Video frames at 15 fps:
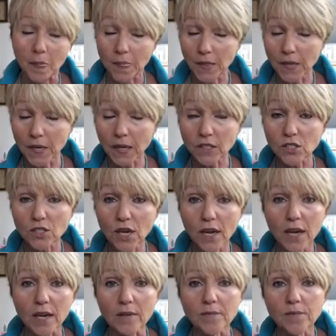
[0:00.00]
The next
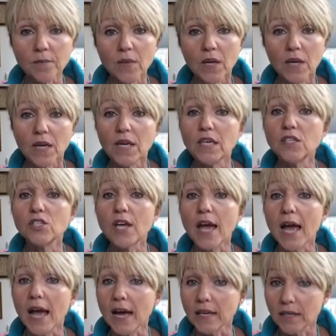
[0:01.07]
day, he's
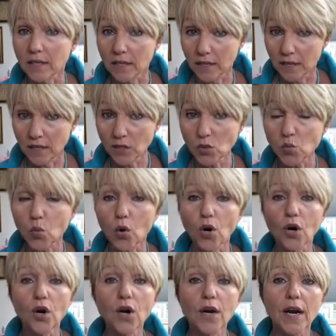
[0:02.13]
at his
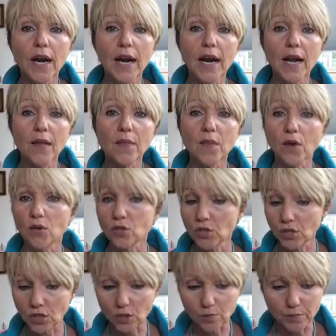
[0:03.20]
work and there's
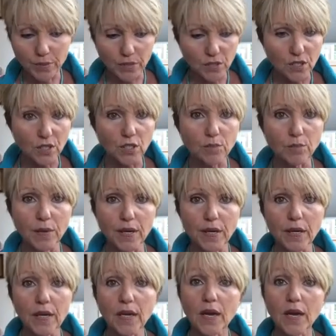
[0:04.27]
this business meeting,